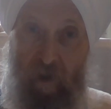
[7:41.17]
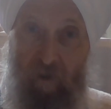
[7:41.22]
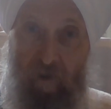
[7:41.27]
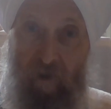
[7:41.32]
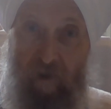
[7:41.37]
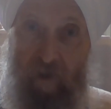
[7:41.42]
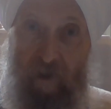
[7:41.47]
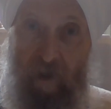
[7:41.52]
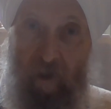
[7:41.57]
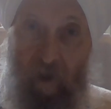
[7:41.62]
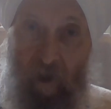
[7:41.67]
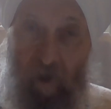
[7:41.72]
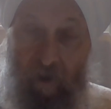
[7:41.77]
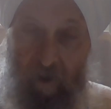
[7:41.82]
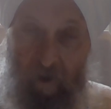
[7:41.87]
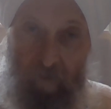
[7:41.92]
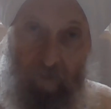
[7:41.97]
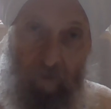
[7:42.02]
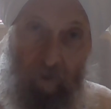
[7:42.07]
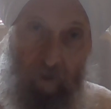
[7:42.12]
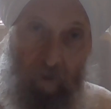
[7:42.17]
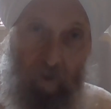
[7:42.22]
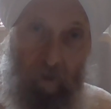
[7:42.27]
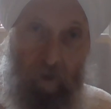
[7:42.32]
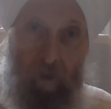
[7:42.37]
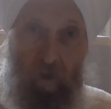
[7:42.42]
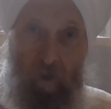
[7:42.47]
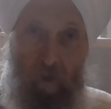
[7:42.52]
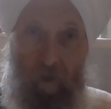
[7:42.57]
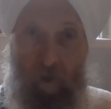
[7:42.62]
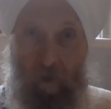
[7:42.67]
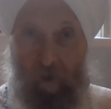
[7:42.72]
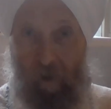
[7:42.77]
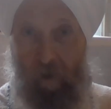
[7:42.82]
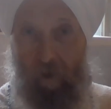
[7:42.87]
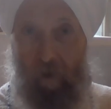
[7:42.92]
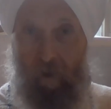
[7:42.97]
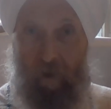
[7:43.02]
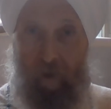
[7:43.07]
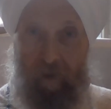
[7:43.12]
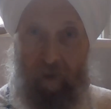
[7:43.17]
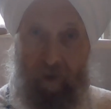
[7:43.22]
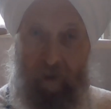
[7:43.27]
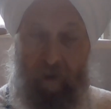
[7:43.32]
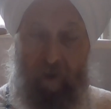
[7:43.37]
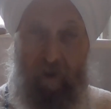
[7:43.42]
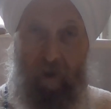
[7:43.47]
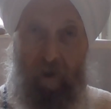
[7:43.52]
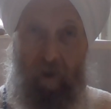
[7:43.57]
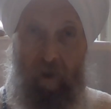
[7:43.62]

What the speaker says: there's a kind of a lady.